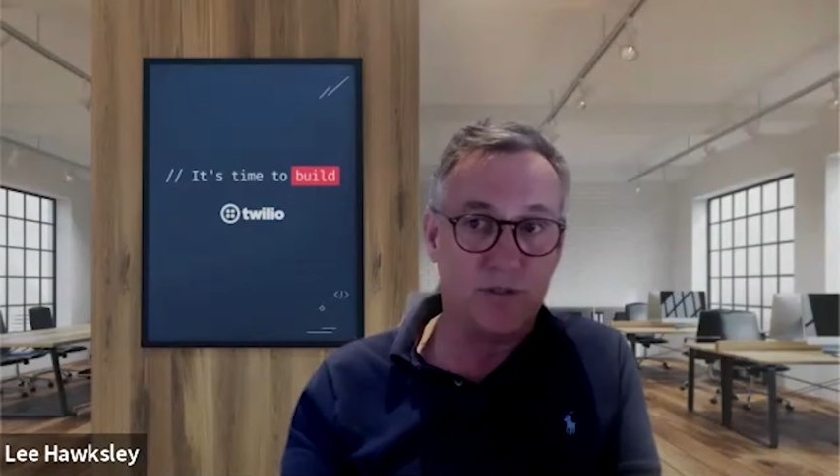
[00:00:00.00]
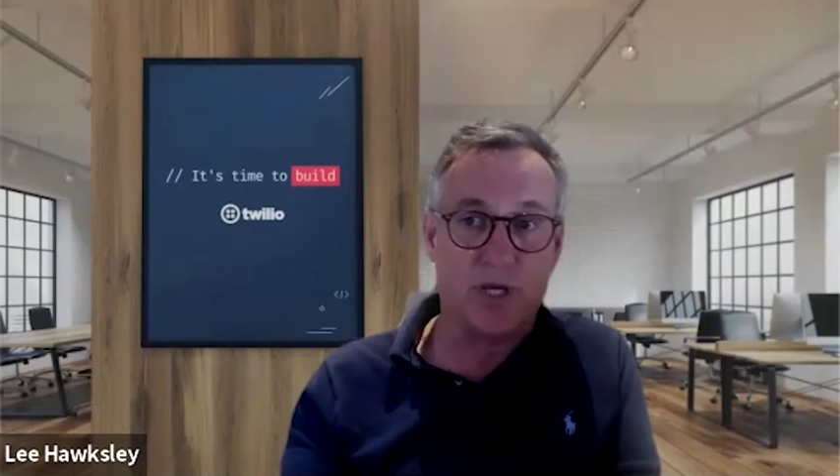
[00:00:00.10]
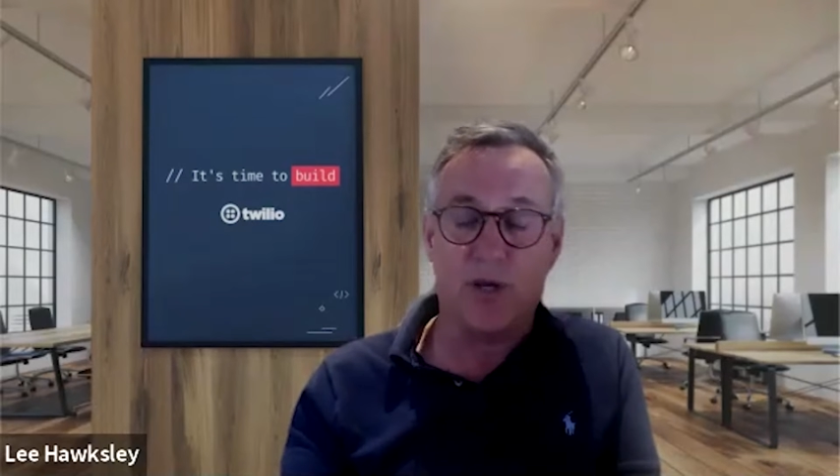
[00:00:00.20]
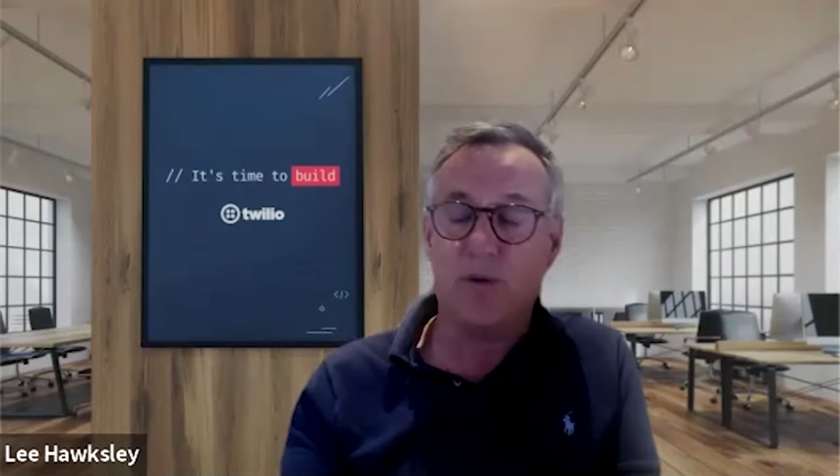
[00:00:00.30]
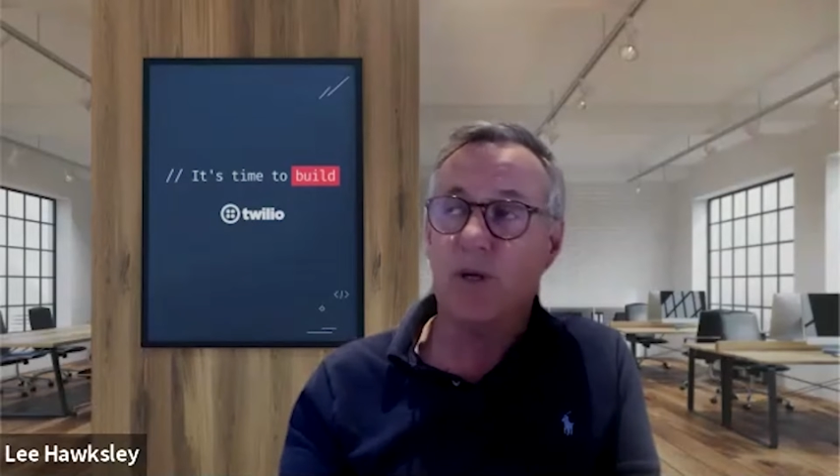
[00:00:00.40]

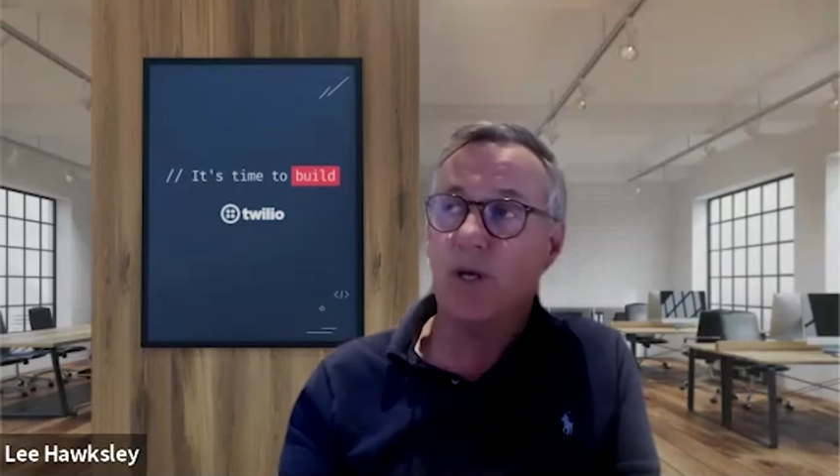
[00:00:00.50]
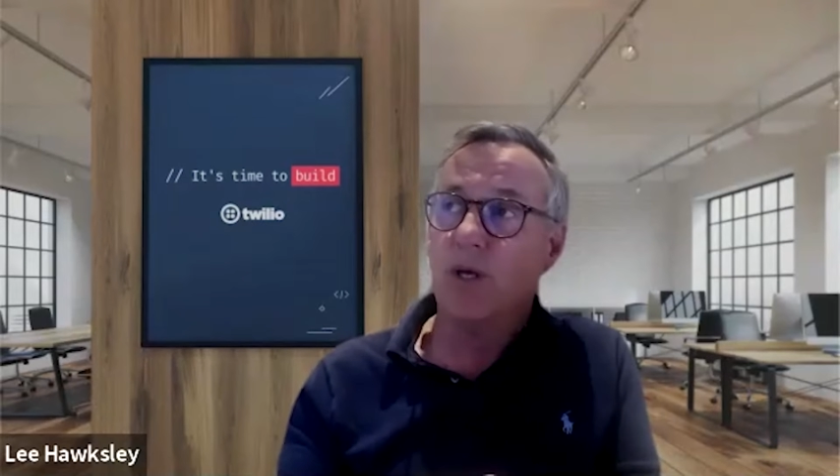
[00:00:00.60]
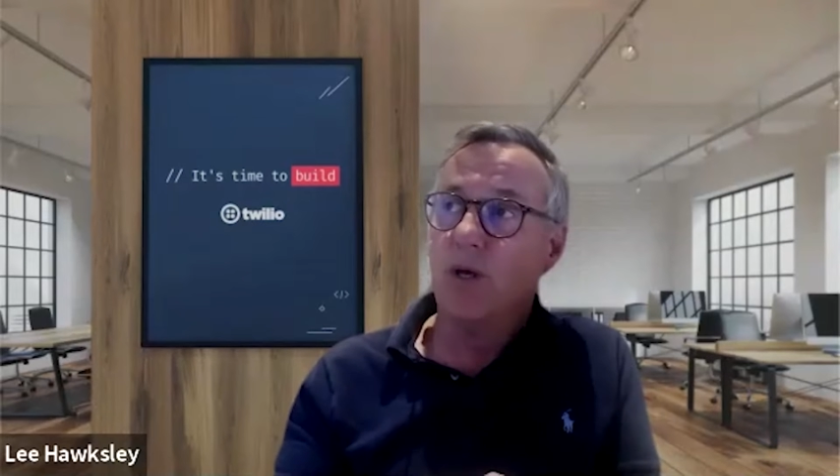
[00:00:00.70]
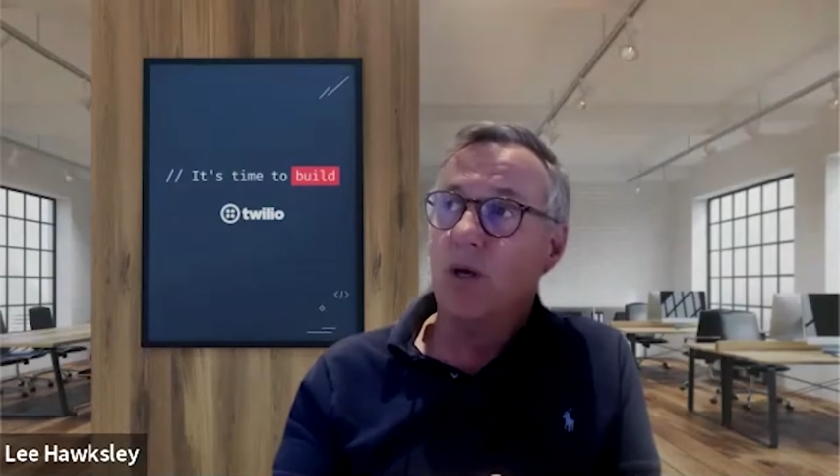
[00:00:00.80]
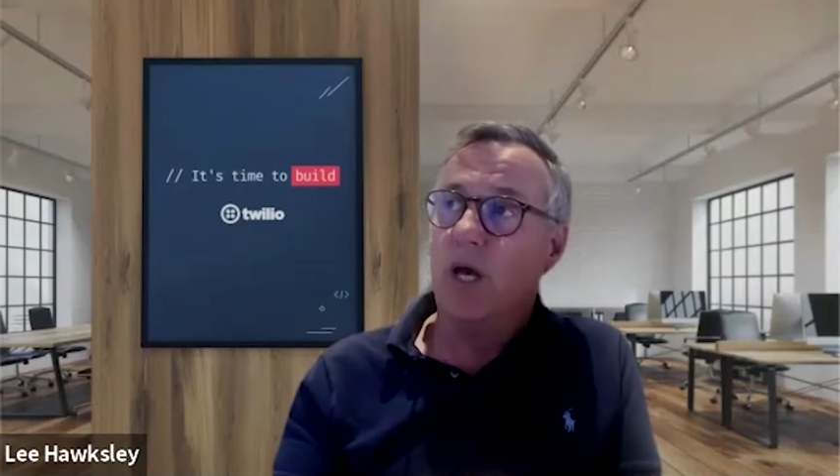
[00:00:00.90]
So
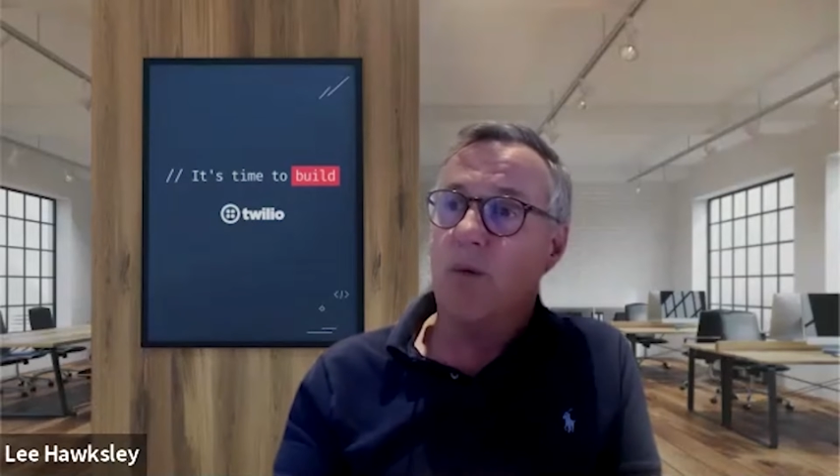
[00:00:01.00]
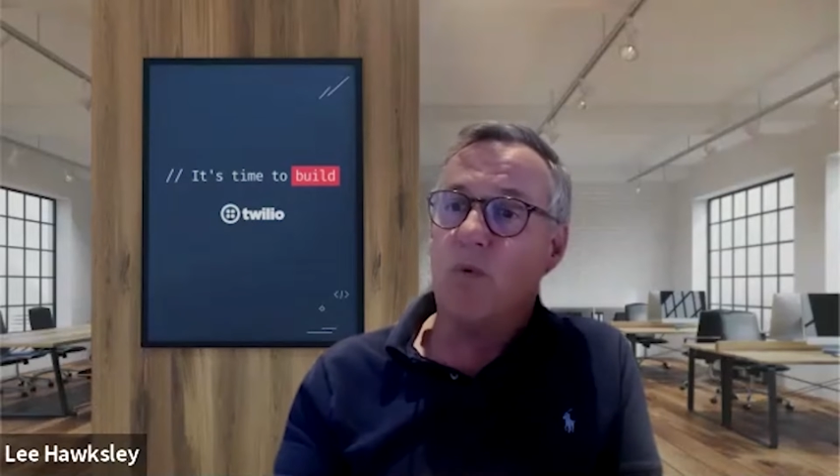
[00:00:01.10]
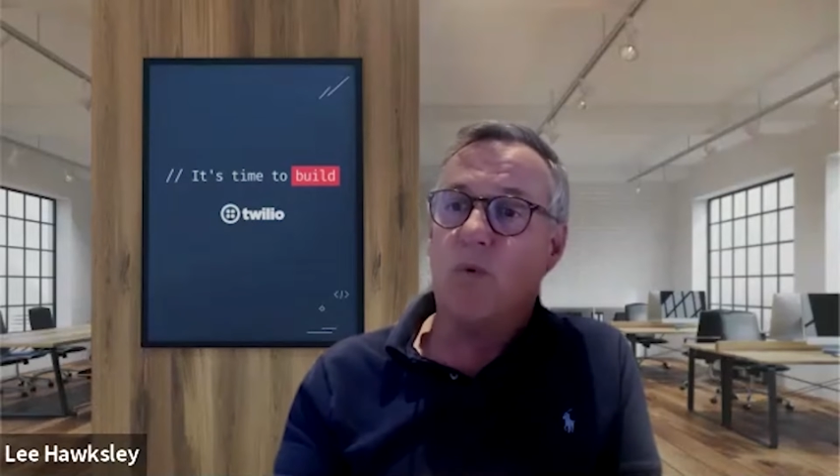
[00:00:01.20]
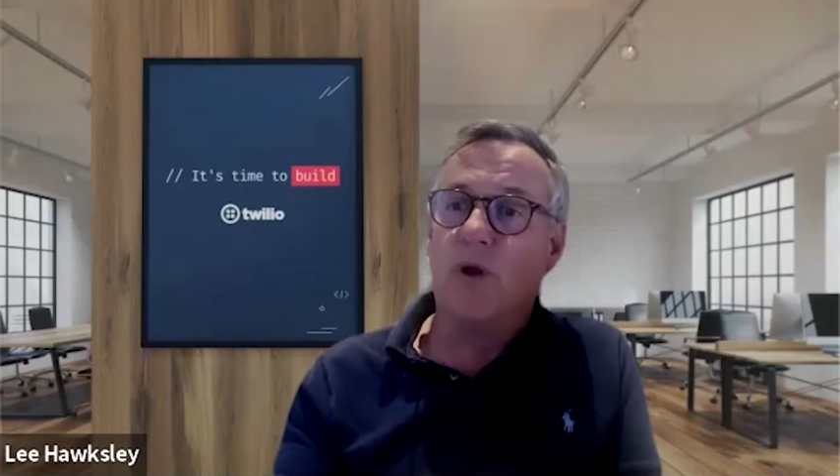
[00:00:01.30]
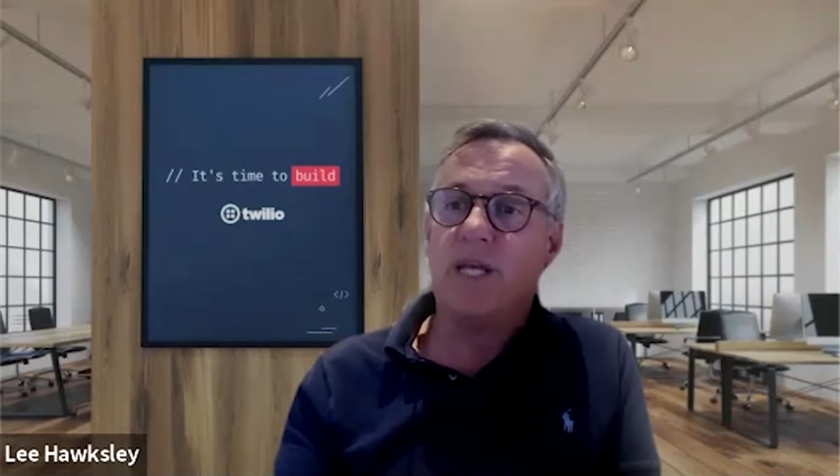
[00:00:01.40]
um, one